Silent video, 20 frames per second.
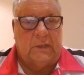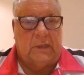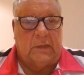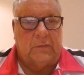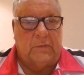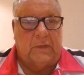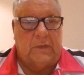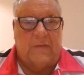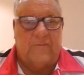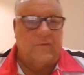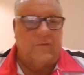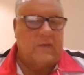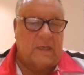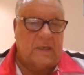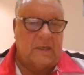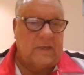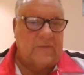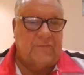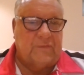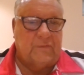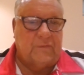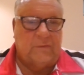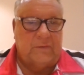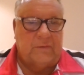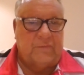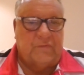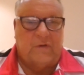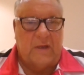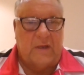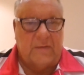and we haven't had it for
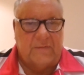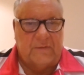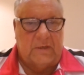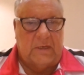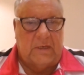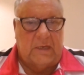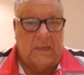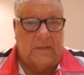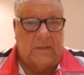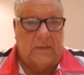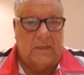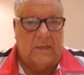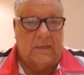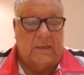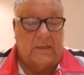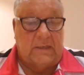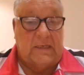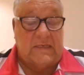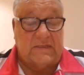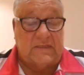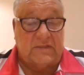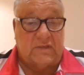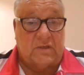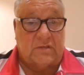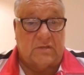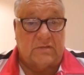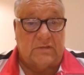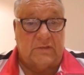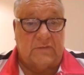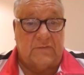forever. And and it has
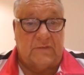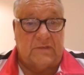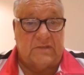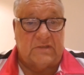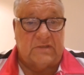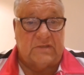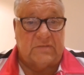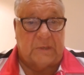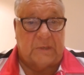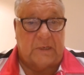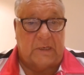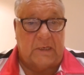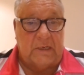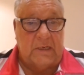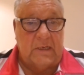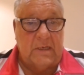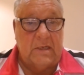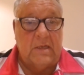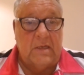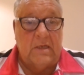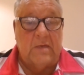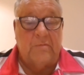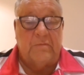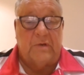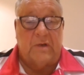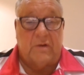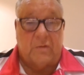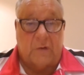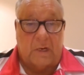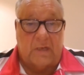cost investors money.
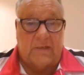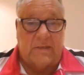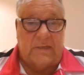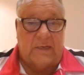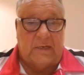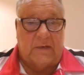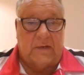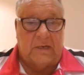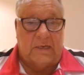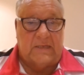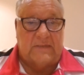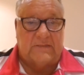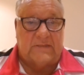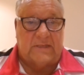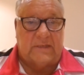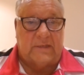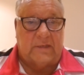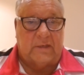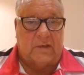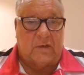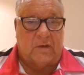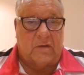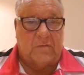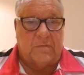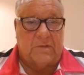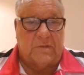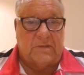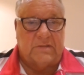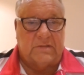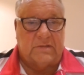But right now, as that
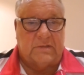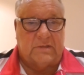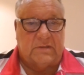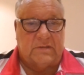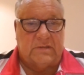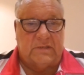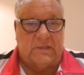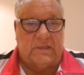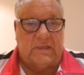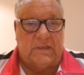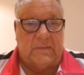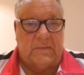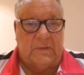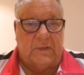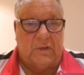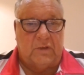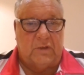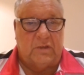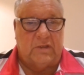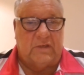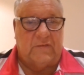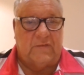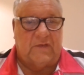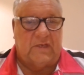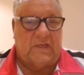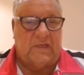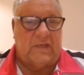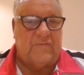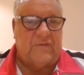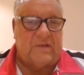economist uh, C W
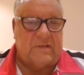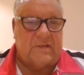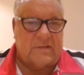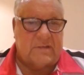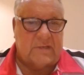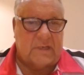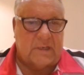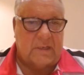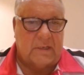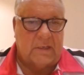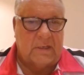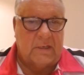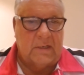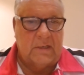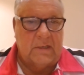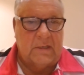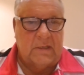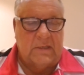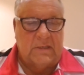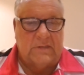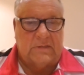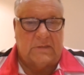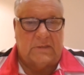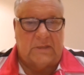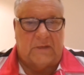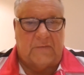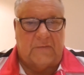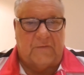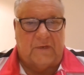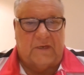Dukivic said,
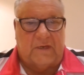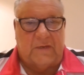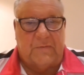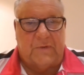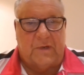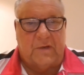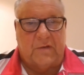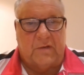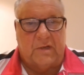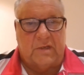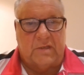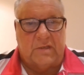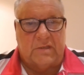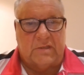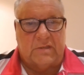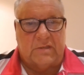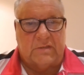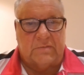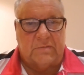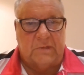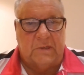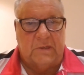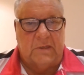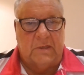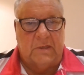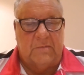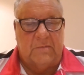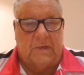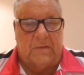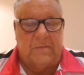South Africa progresses
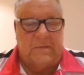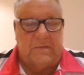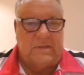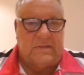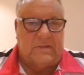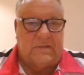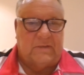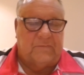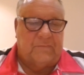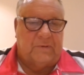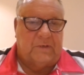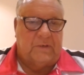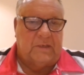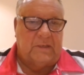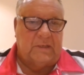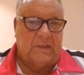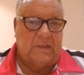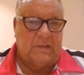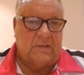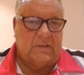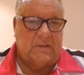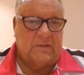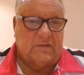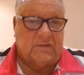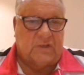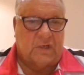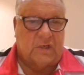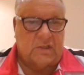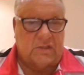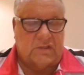by means of political
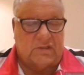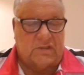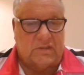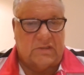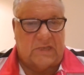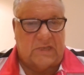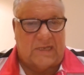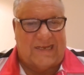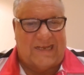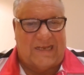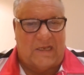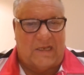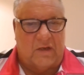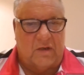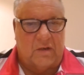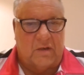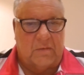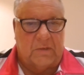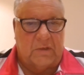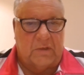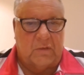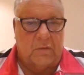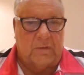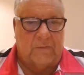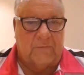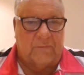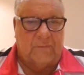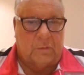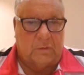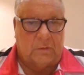disasters and economic
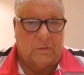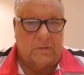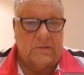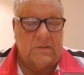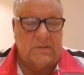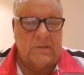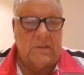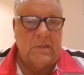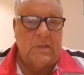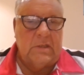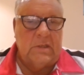windfalls.